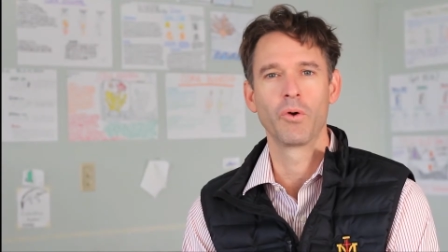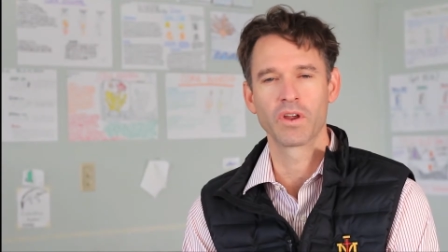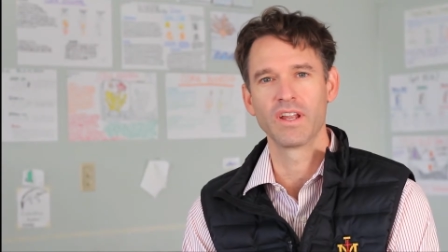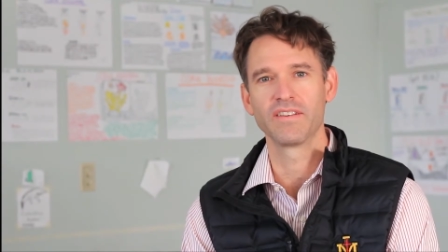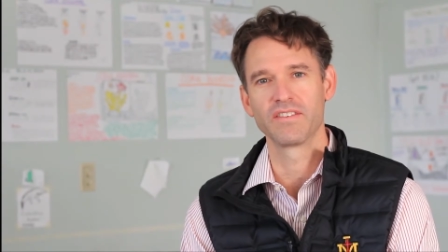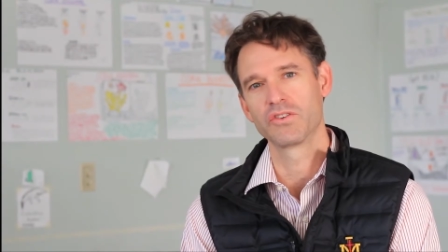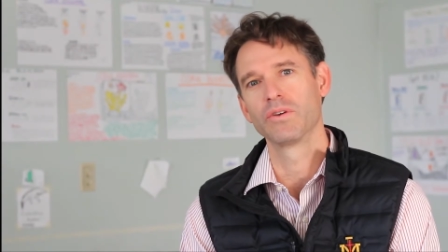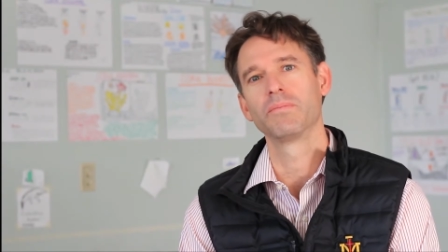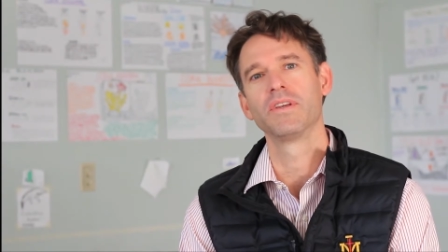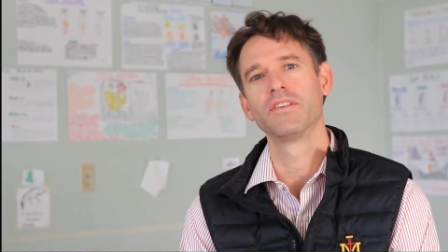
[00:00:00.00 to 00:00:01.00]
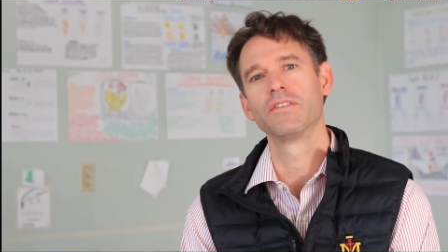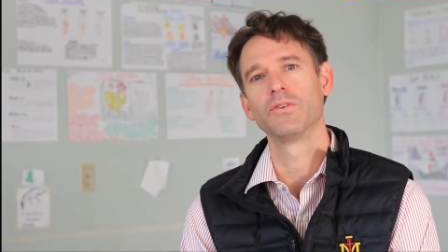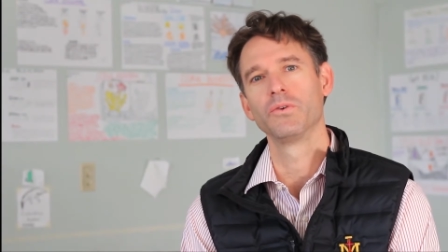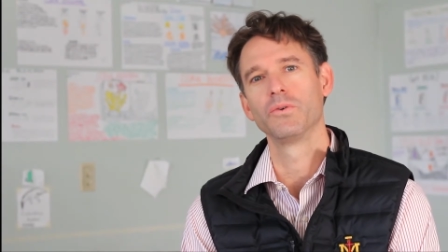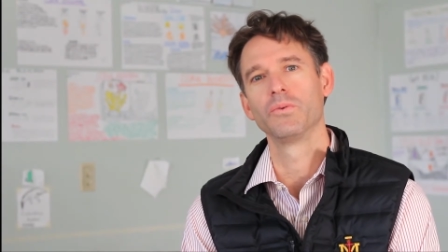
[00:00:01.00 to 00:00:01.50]
organizing the trip is
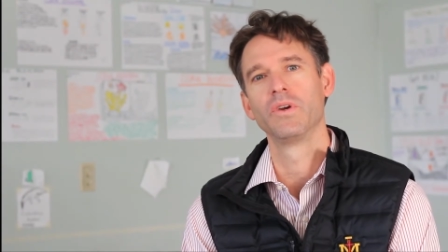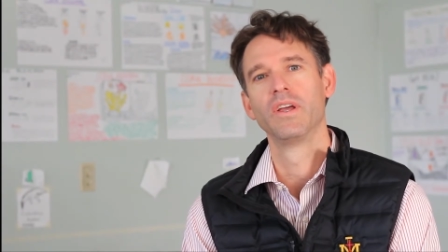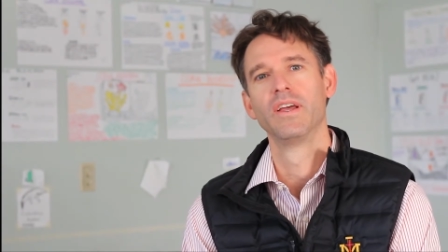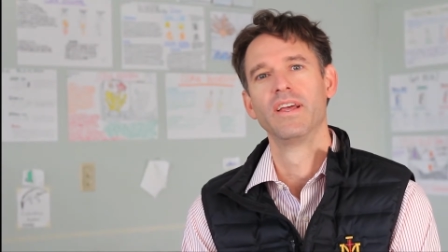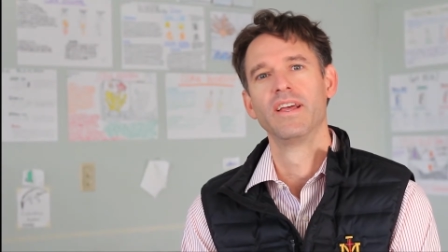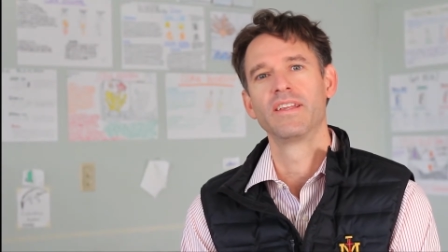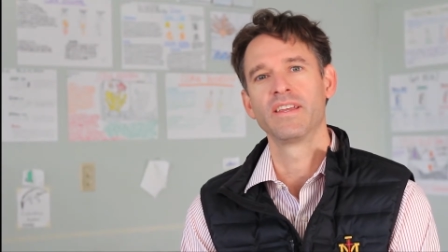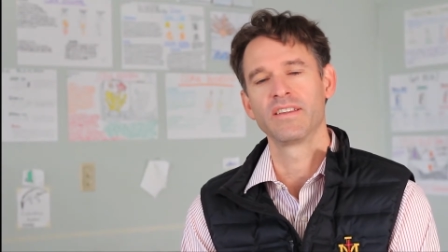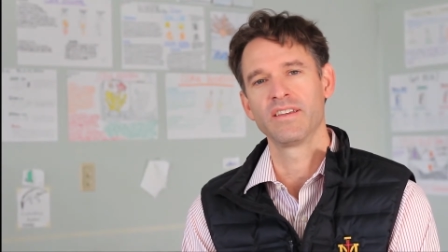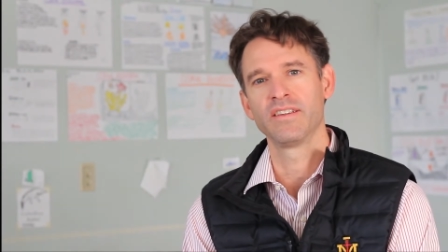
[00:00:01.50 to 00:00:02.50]
to get